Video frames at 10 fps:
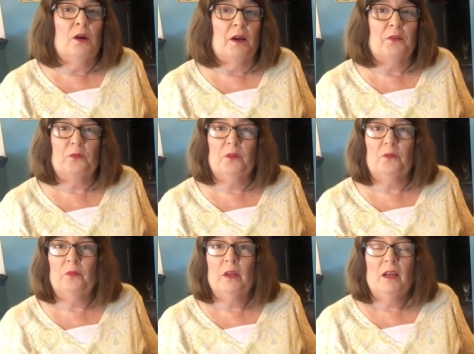I threw the,
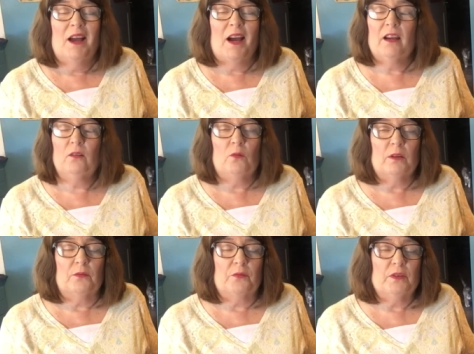I don't
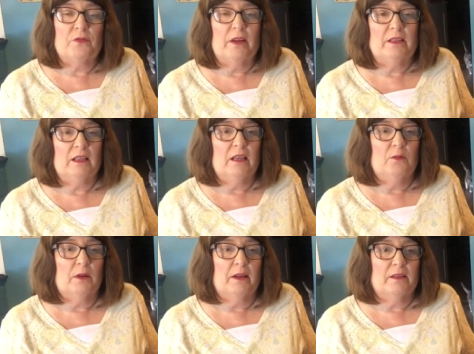want the french fries
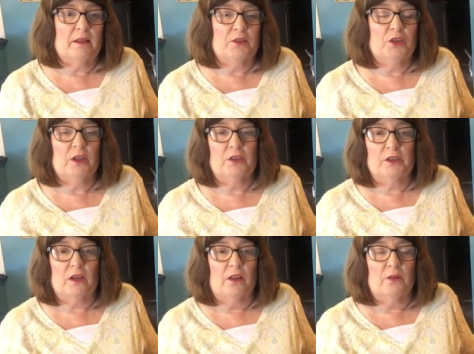anyways. I should have
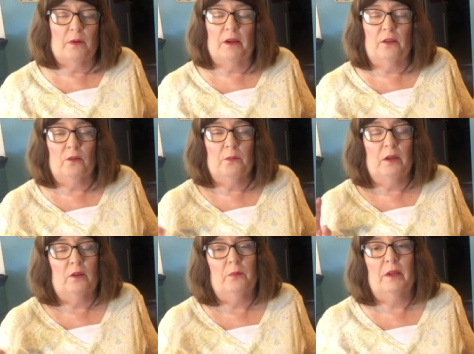just gotten the regular
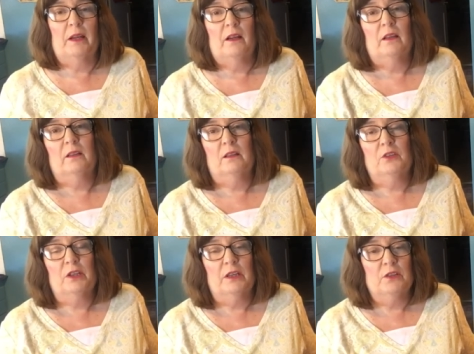meal, but I got the
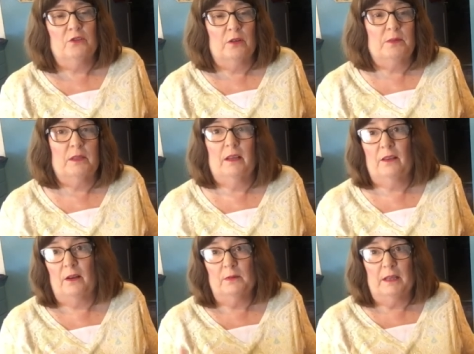chicken strips because I
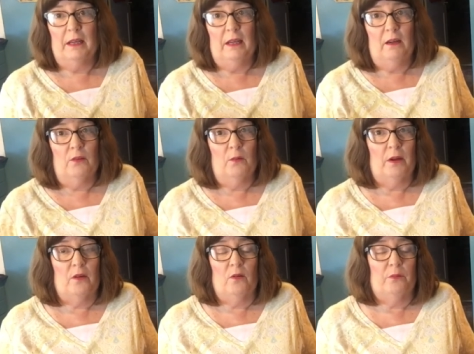thought I was going to eat on the
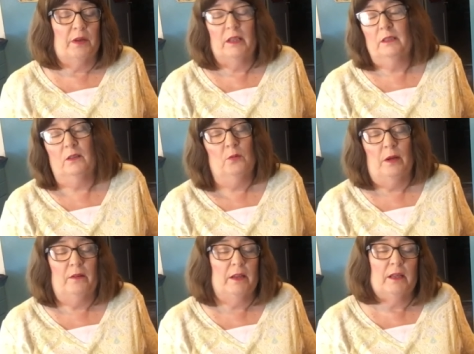way home, but oh
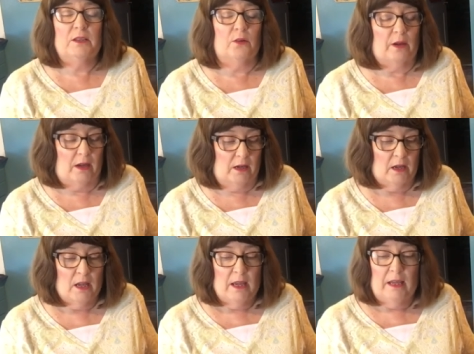well, it's okay.
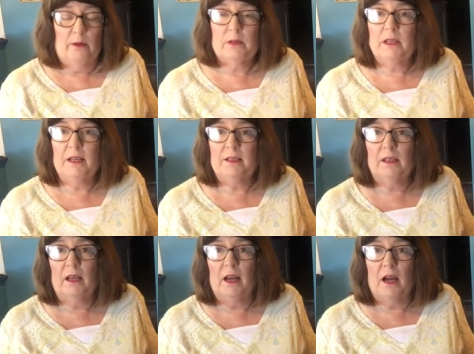It was nice to
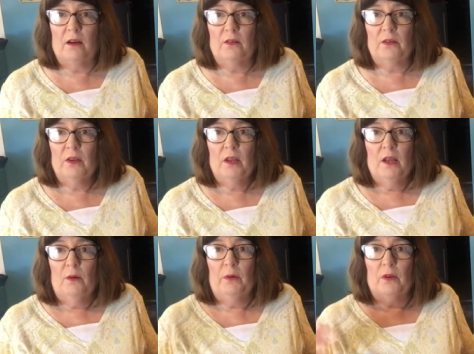get out.
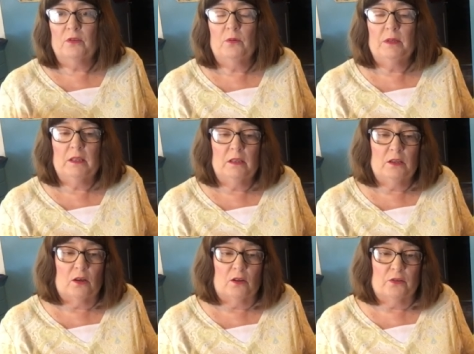We also went to the
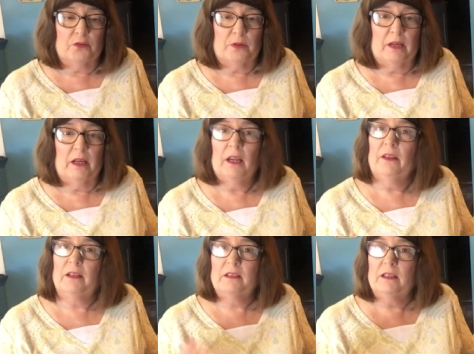Dollar Tree.
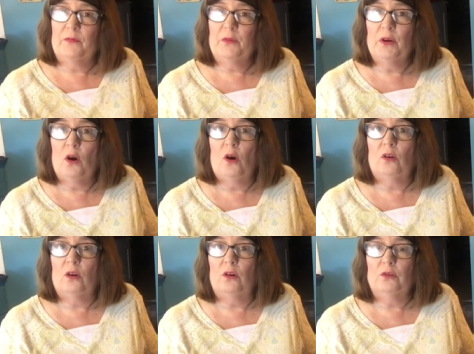It's a different
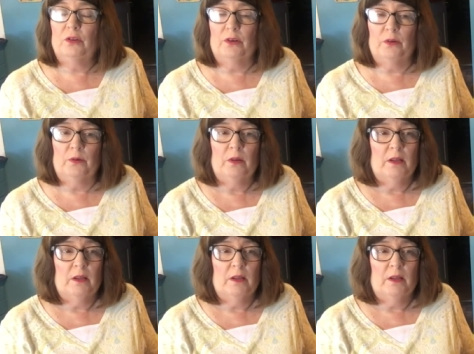haul, all due.